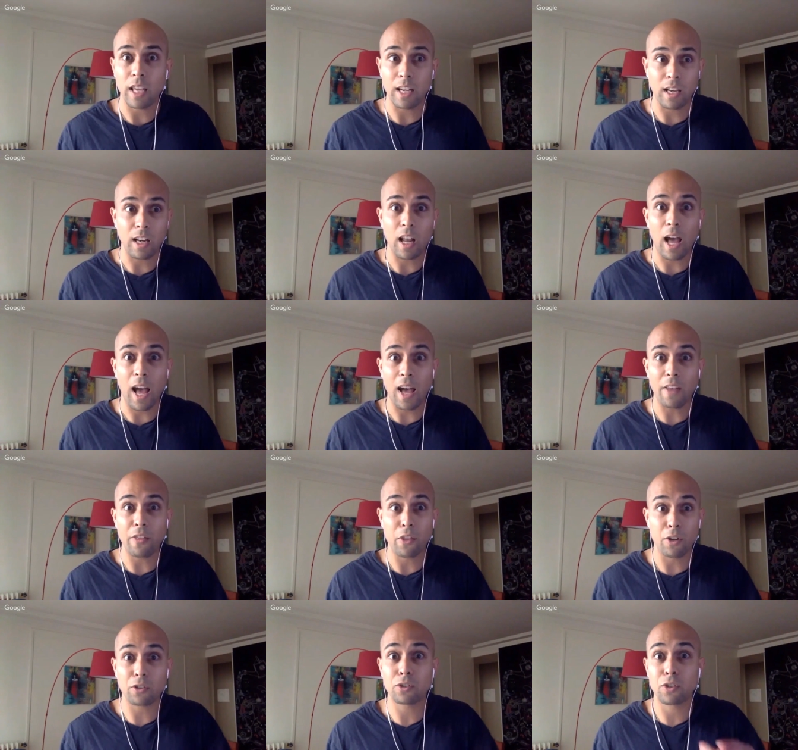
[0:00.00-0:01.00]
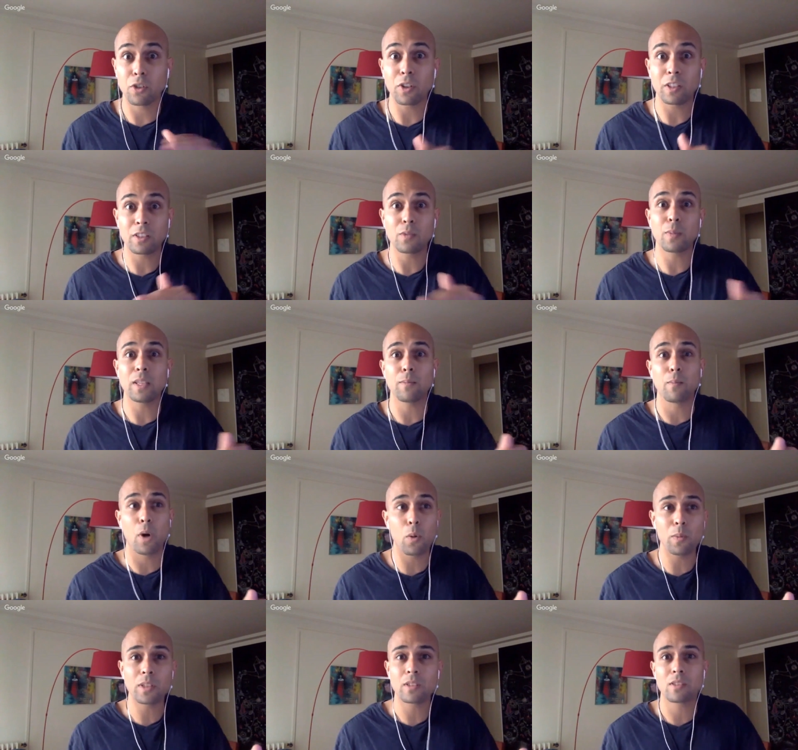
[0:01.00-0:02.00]
And there's going to be
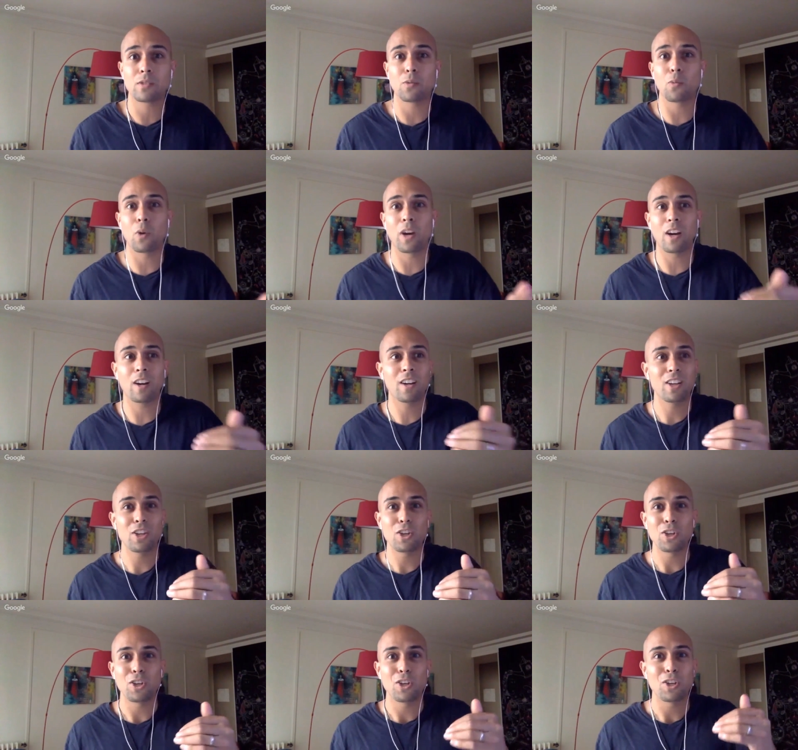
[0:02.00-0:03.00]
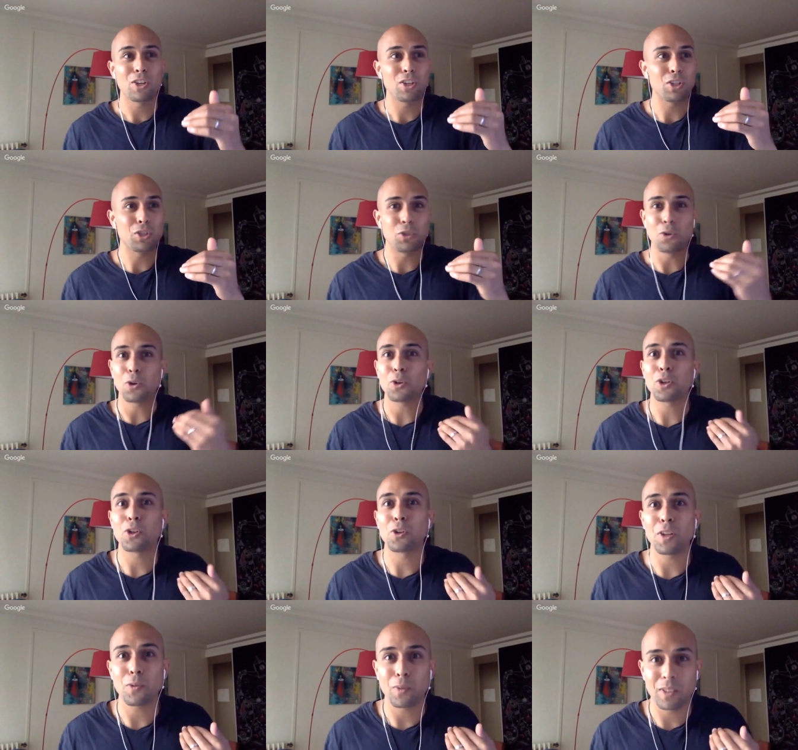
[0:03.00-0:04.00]
moments where you don't
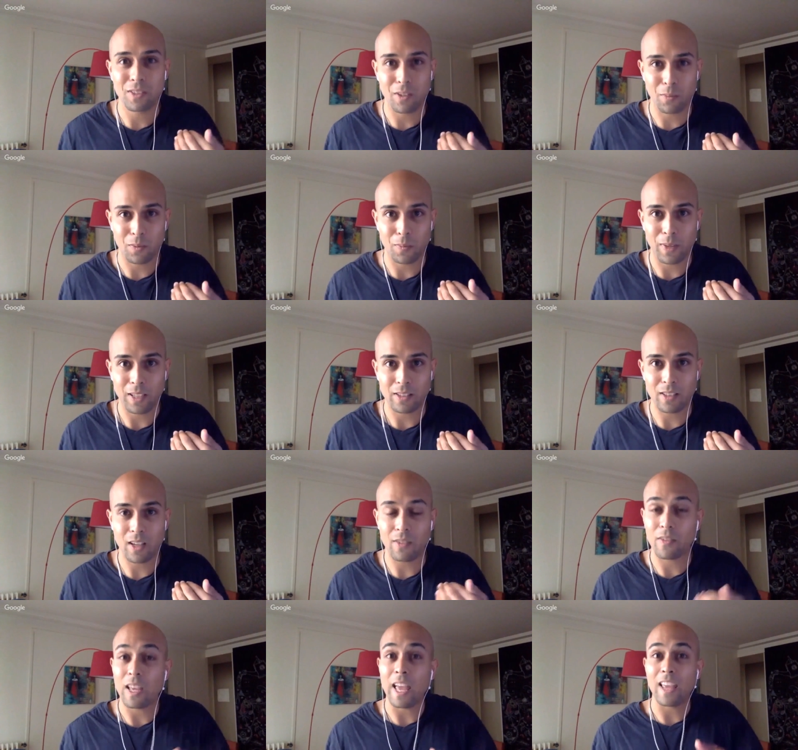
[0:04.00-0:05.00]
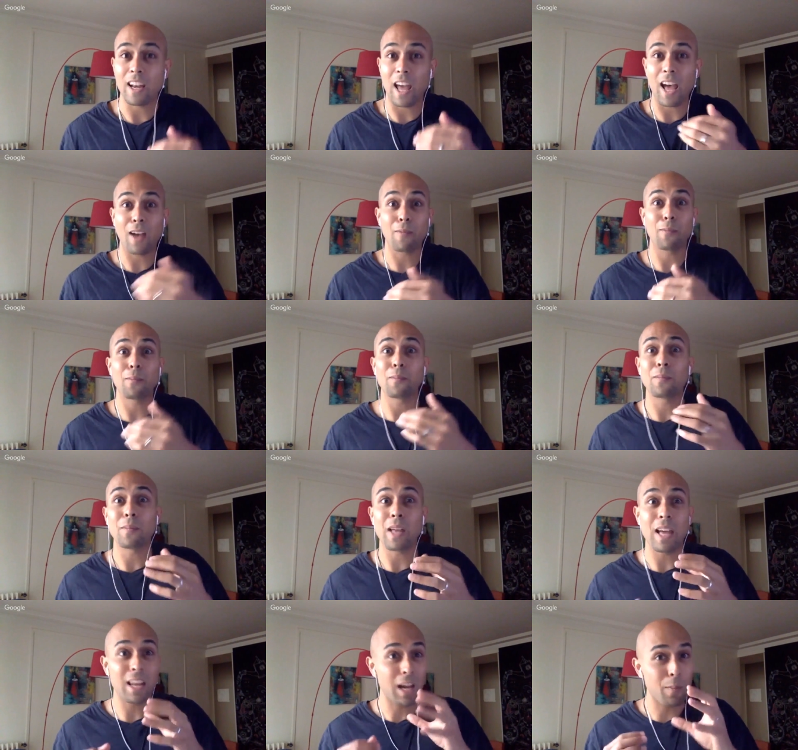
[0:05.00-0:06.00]
agree with some of my stuff and i'm
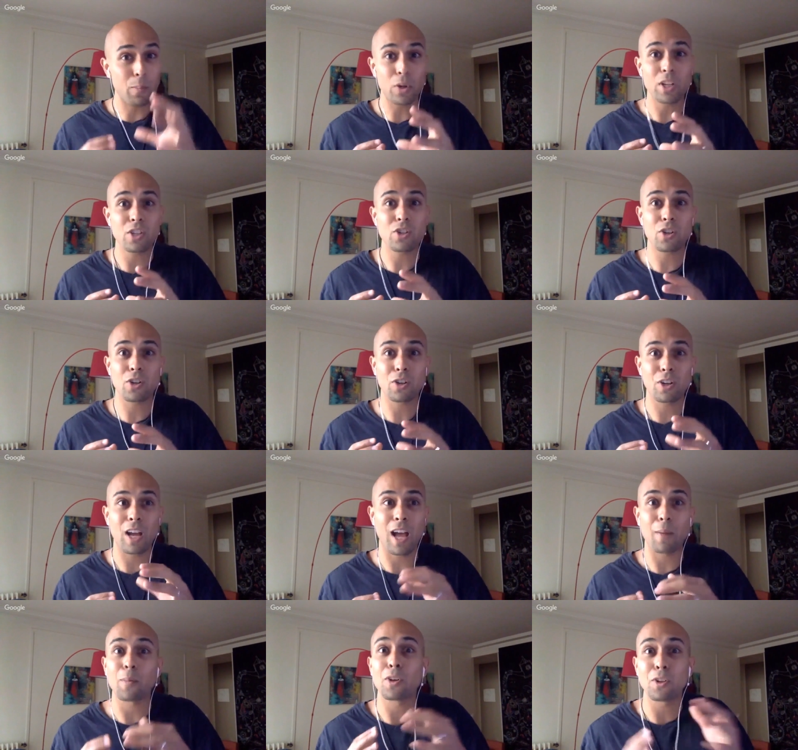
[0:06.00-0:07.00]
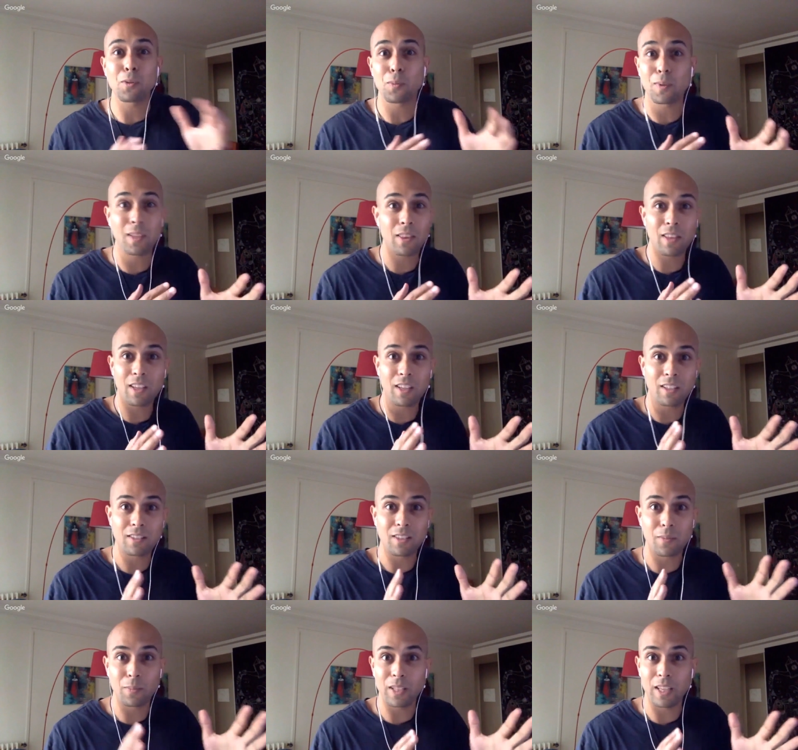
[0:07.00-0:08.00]
and i'm pretty sure i'm going to be thinking
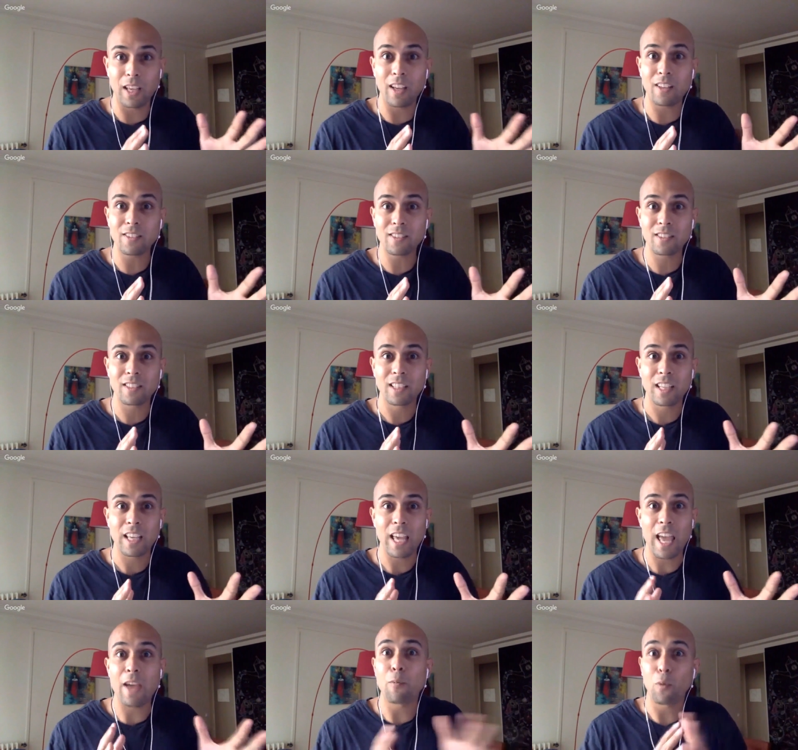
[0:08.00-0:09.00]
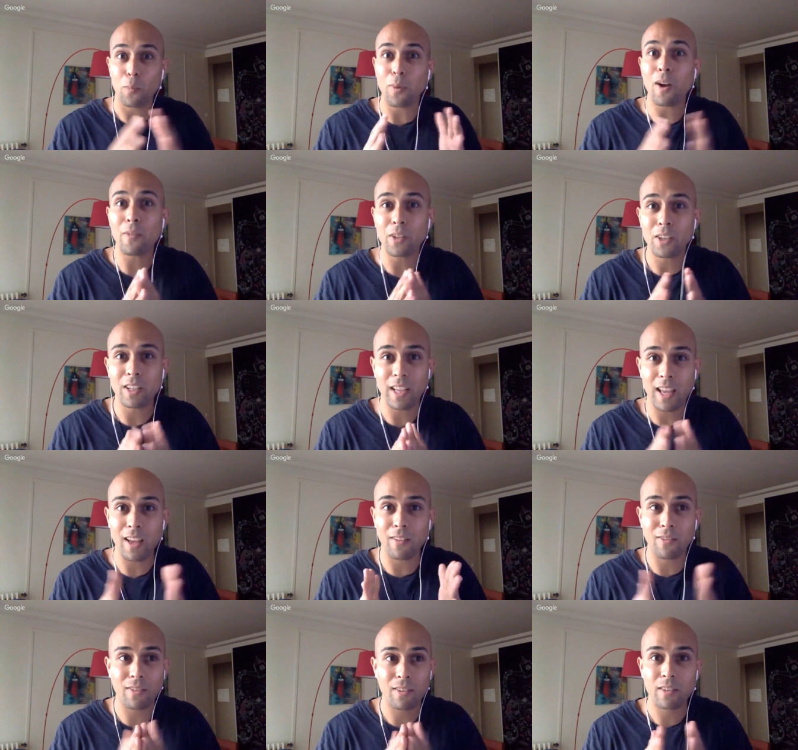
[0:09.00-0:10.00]
something else and we're probably going to
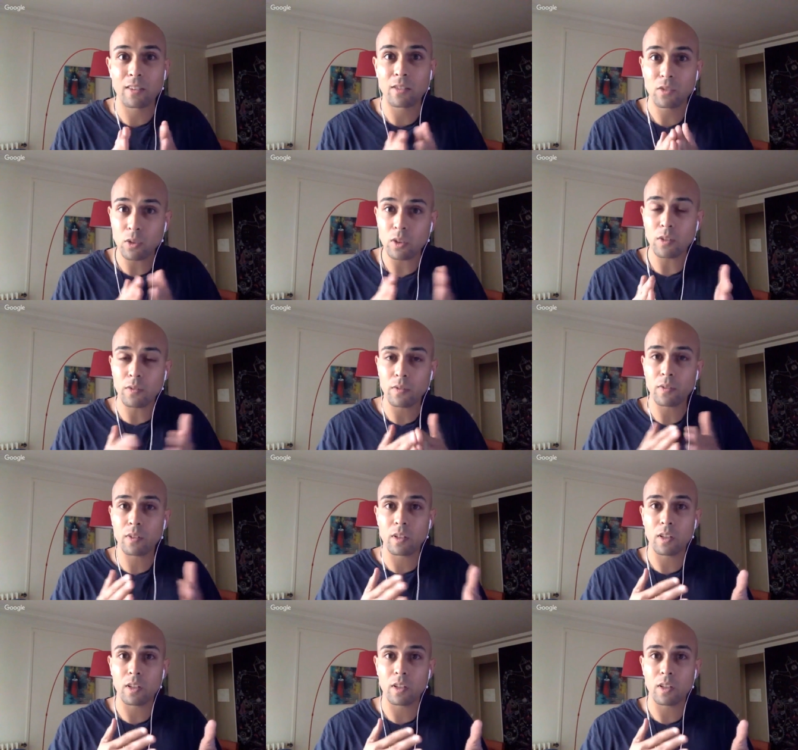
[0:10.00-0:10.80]
have sort of